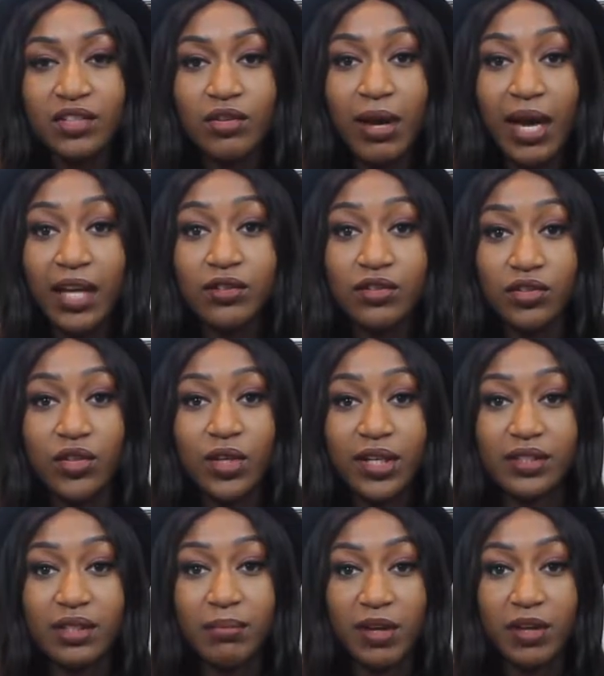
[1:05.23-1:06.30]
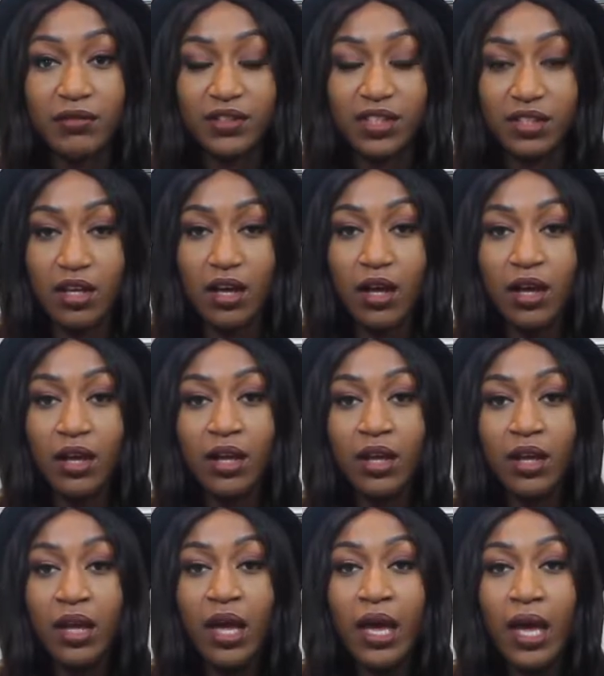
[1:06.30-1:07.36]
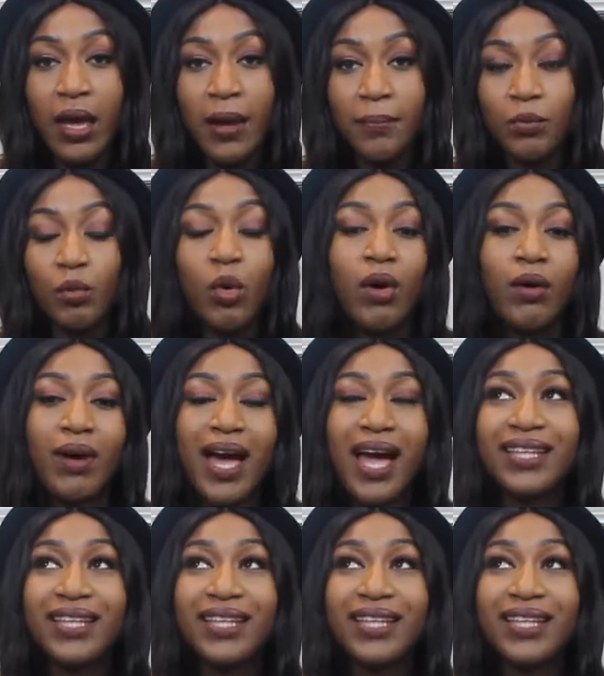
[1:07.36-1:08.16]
So I had 2 years to pay off this car. Well,